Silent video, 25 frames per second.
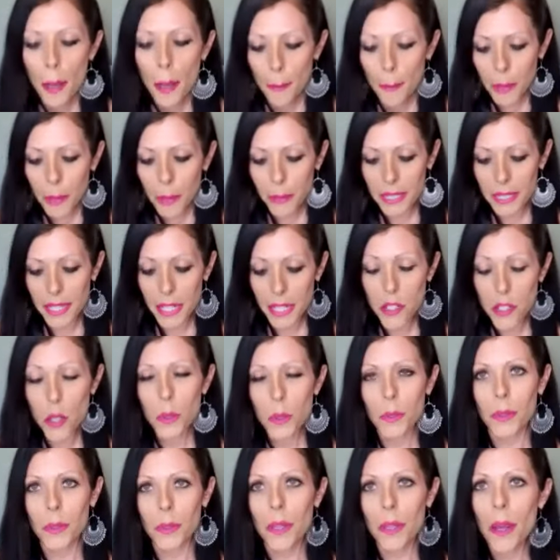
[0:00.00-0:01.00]
But what they
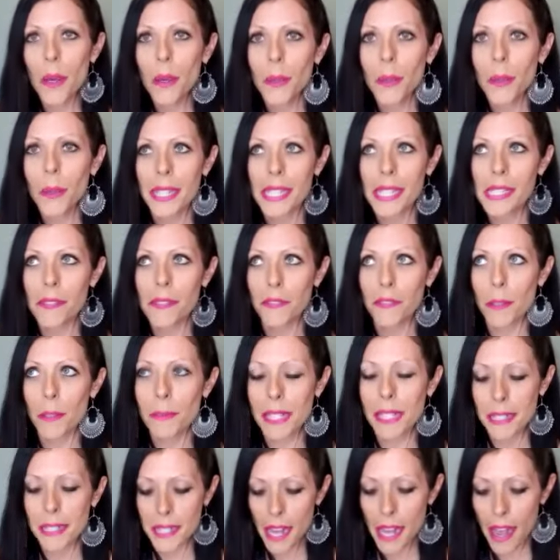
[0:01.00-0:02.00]
don't know is from
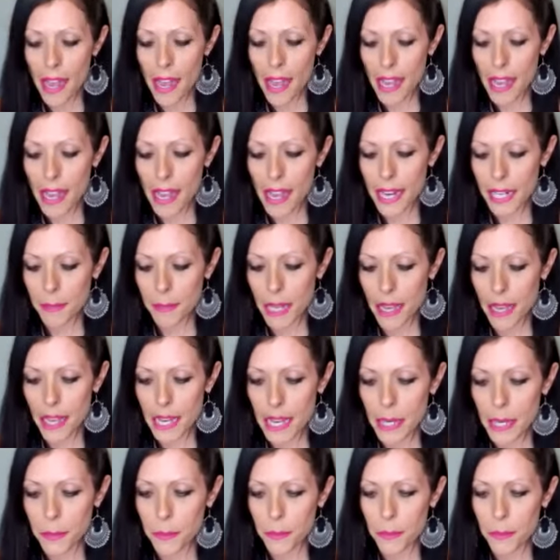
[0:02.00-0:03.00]
the time
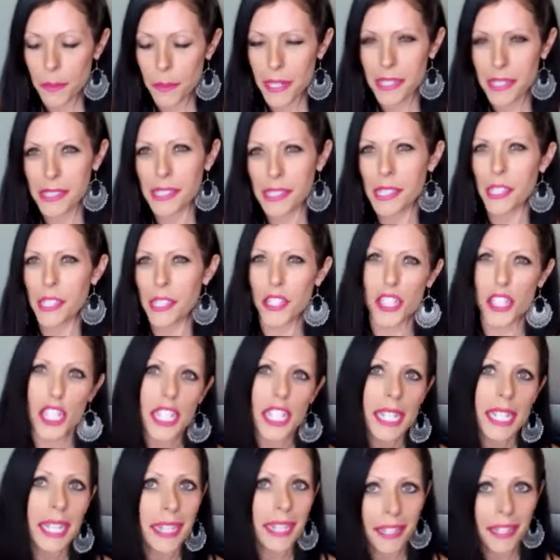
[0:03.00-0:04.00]
I was
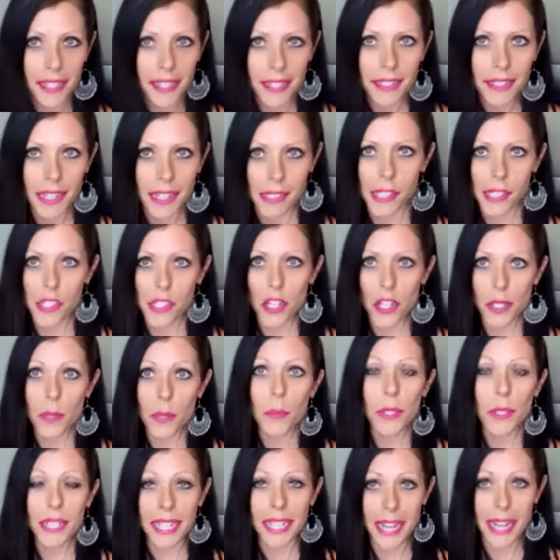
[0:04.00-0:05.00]
13, I started
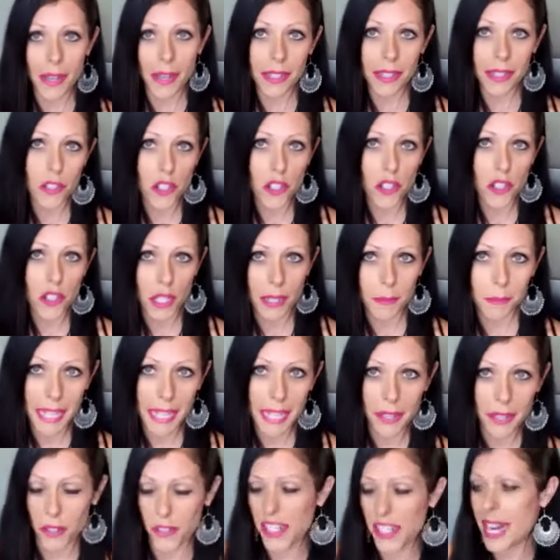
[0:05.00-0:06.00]
working out in the gym
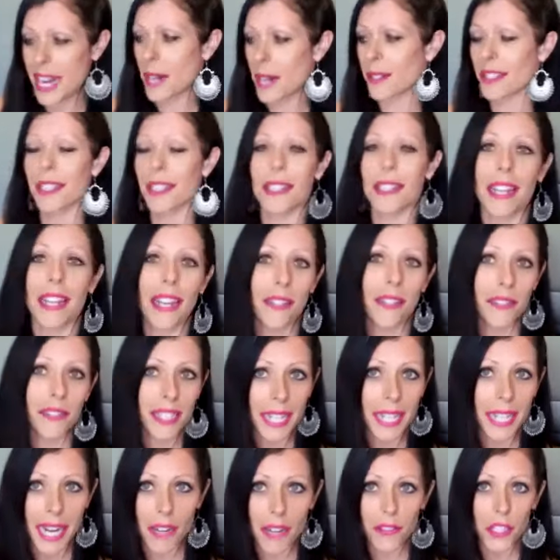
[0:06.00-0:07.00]
like three hours a day every
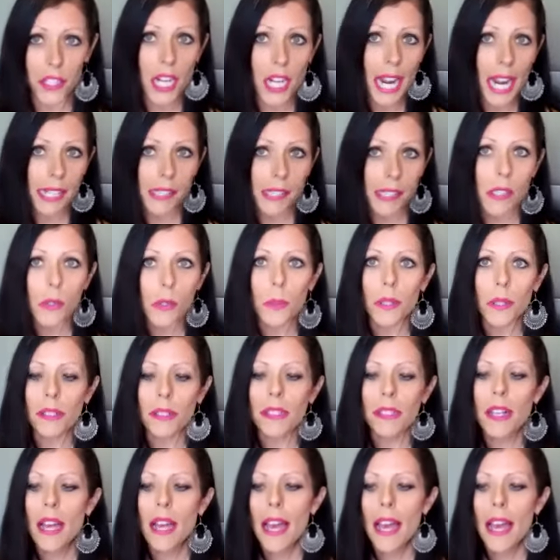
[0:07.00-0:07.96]
day after high school.